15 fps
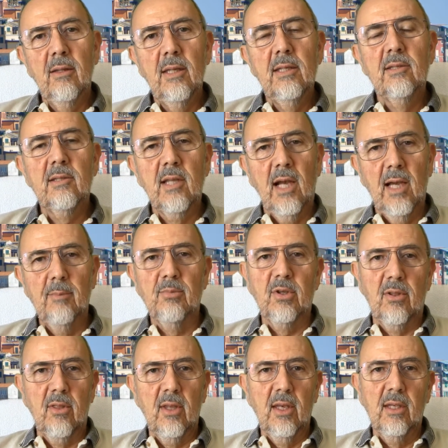These
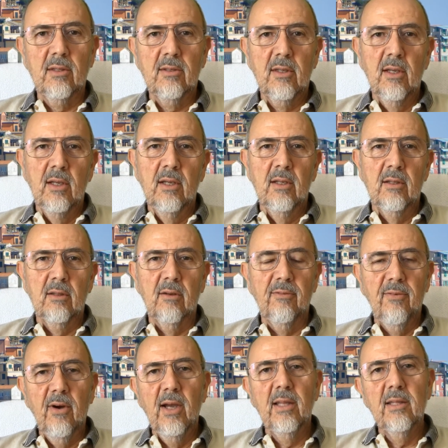types of things.
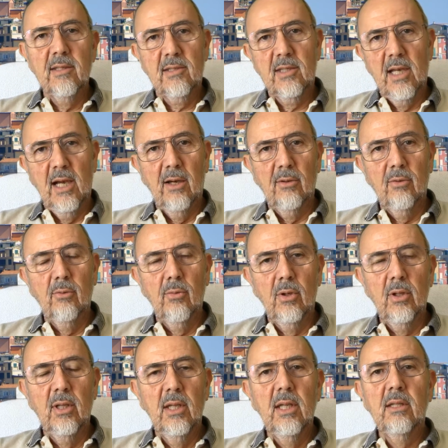To find this out,
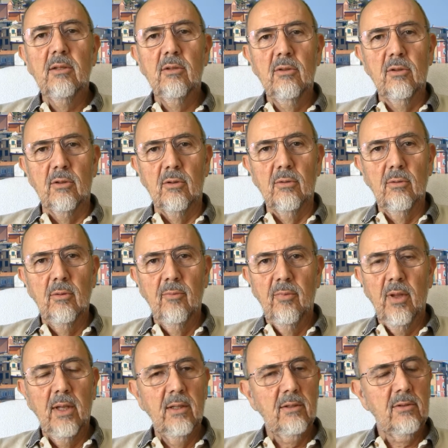what you need to do,
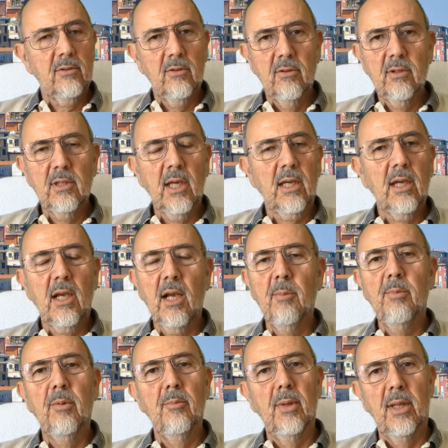and this will only take a
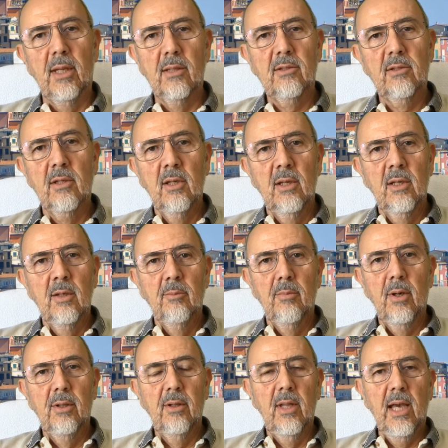couple minutes,
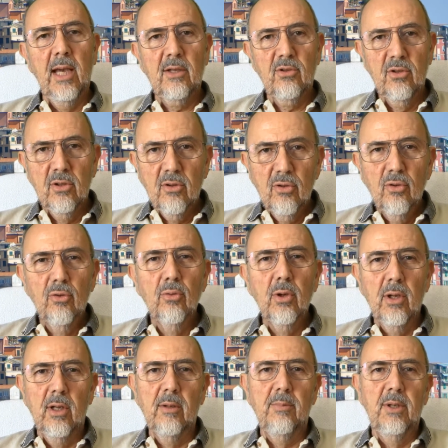but actually
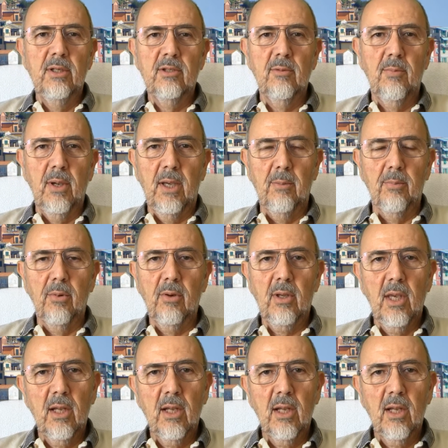do it on a piece of paper.